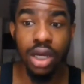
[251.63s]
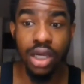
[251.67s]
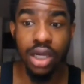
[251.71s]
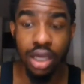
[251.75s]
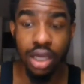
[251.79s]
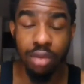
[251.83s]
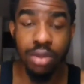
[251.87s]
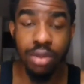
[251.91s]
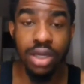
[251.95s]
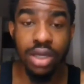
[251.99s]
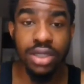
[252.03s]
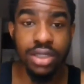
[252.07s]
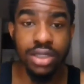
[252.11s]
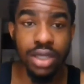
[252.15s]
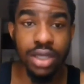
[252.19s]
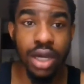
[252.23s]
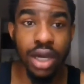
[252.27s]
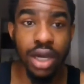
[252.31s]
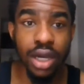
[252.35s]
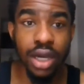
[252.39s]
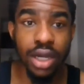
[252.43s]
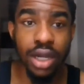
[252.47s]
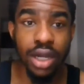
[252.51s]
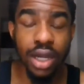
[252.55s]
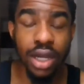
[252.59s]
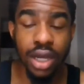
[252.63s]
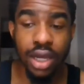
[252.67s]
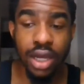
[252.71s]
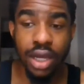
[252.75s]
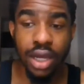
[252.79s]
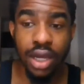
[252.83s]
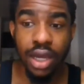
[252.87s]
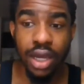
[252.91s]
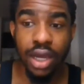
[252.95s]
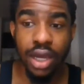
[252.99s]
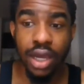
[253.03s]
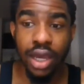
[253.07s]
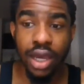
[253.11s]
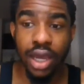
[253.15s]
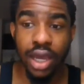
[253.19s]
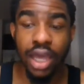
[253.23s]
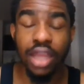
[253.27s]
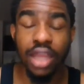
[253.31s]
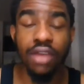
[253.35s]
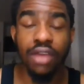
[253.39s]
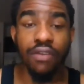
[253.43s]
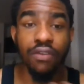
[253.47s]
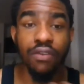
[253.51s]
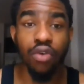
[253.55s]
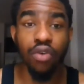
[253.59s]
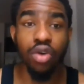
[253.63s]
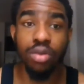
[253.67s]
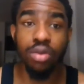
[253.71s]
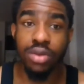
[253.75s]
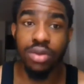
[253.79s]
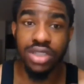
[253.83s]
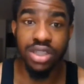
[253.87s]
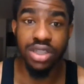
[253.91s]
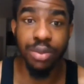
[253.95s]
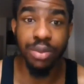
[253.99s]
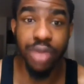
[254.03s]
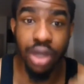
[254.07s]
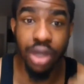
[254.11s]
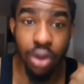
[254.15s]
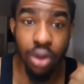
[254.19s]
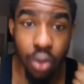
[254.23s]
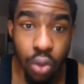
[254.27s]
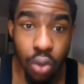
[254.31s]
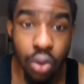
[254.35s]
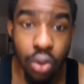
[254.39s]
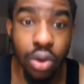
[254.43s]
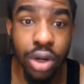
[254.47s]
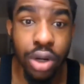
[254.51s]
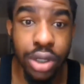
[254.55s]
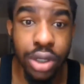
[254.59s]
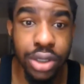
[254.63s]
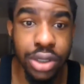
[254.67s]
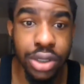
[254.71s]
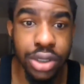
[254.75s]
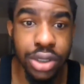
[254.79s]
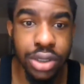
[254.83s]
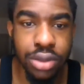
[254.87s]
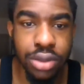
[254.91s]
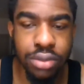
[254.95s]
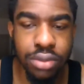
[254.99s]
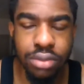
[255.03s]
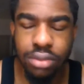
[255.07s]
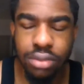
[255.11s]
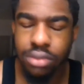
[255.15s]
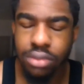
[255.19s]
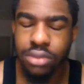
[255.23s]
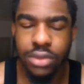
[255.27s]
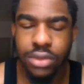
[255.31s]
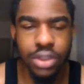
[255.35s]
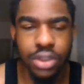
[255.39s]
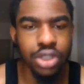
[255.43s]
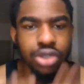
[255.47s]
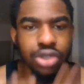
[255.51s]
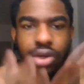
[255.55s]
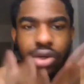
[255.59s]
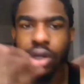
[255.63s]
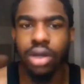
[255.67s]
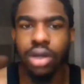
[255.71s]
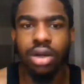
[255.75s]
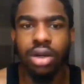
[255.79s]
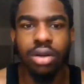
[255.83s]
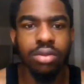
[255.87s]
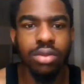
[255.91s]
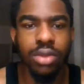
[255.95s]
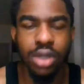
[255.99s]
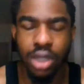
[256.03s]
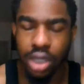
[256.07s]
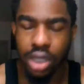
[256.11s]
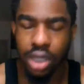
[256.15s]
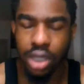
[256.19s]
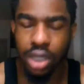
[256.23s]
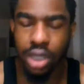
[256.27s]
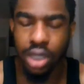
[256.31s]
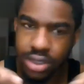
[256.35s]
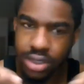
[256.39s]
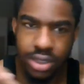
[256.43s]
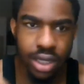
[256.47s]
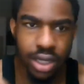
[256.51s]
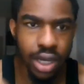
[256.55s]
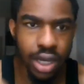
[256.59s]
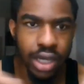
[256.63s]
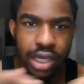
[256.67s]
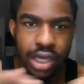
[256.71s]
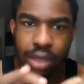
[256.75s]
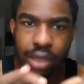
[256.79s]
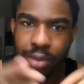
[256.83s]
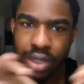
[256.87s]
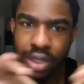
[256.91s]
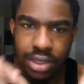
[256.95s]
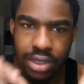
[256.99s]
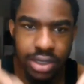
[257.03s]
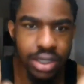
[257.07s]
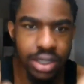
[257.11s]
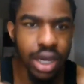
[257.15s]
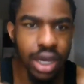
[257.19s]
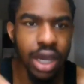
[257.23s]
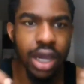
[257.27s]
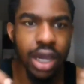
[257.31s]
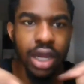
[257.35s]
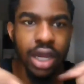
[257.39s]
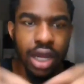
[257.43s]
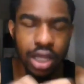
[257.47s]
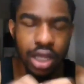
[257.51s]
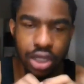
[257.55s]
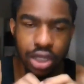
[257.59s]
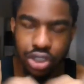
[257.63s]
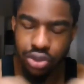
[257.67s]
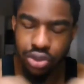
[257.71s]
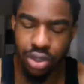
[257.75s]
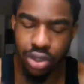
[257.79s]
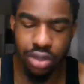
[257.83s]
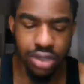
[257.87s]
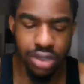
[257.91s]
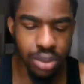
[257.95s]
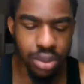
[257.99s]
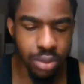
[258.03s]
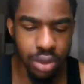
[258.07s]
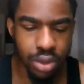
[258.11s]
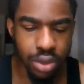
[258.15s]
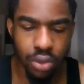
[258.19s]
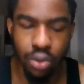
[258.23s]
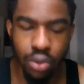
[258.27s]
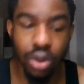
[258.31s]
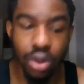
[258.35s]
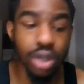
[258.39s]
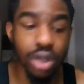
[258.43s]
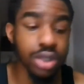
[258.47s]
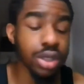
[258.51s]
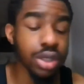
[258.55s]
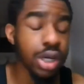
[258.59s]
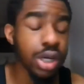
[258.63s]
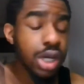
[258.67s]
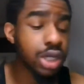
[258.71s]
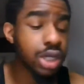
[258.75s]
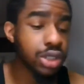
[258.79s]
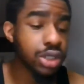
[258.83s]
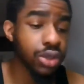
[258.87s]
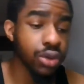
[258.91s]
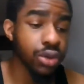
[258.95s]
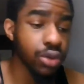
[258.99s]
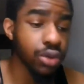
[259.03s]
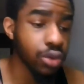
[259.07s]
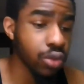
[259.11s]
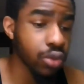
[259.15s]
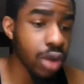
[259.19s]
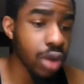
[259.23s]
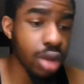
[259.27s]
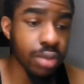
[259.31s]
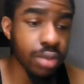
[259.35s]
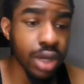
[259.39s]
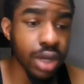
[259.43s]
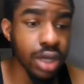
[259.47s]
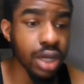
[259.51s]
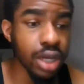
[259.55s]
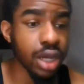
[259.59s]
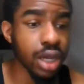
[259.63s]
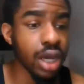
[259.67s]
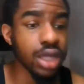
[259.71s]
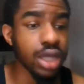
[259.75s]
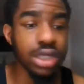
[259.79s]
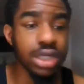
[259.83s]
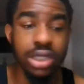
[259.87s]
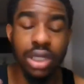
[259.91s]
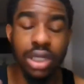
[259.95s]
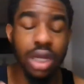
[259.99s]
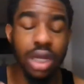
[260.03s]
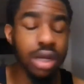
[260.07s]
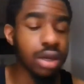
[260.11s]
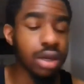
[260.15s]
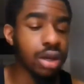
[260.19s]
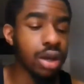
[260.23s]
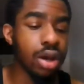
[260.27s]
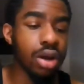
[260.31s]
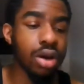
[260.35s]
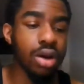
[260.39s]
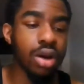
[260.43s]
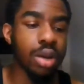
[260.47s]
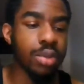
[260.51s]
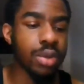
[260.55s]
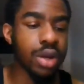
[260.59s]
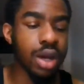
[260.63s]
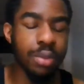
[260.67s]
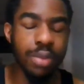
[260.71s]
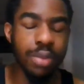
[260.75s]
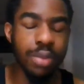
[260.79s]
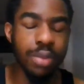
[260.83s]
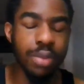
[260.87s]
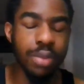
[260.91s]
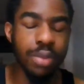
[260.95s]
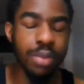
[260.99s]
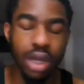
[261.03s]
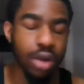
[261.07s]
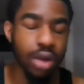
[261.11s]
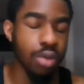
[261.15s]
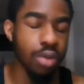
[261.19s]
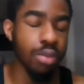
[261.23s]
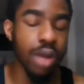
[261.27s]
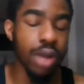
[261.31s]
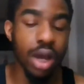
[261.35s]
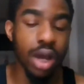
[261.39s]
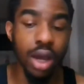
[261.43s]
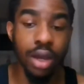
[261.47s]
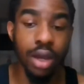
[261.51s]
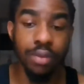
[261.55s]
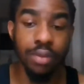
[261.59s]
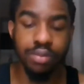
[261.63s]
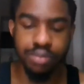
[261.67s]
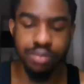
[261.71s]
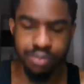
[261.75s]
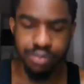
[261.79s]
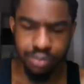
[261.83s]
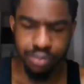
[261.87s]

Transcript: Give me a sign in the form of something orange. Straight up. Give me a sign in the straight of something orange. So throughout my day, I just let it go. I'm not paying it no mind.